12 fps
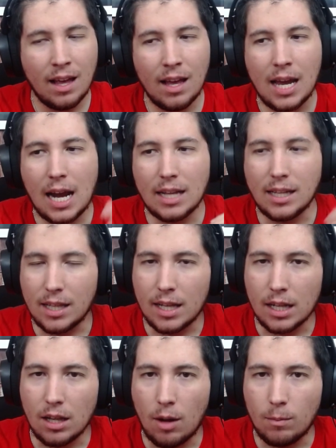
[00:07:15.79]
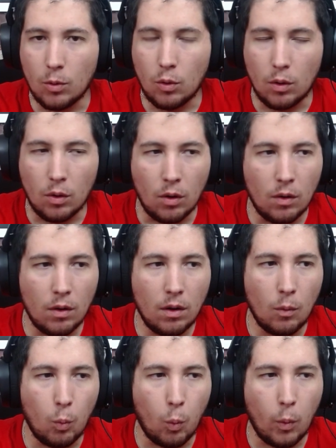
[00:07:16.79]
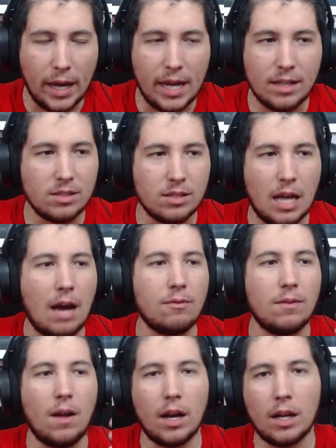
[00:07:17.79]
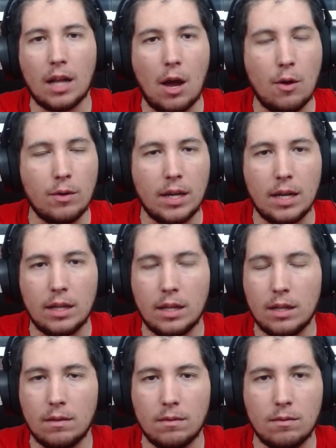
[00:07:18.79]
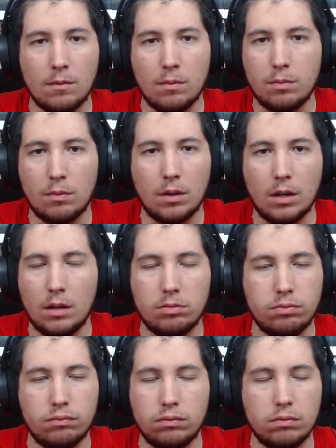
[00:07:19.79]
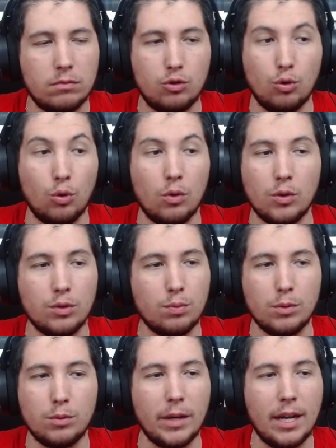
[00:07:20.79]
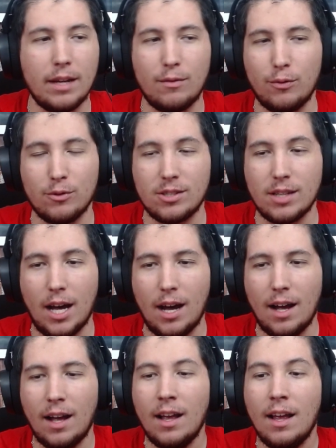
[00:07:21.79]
and he did a lot more weird stuff like cloning, and Jaws was weird for a start,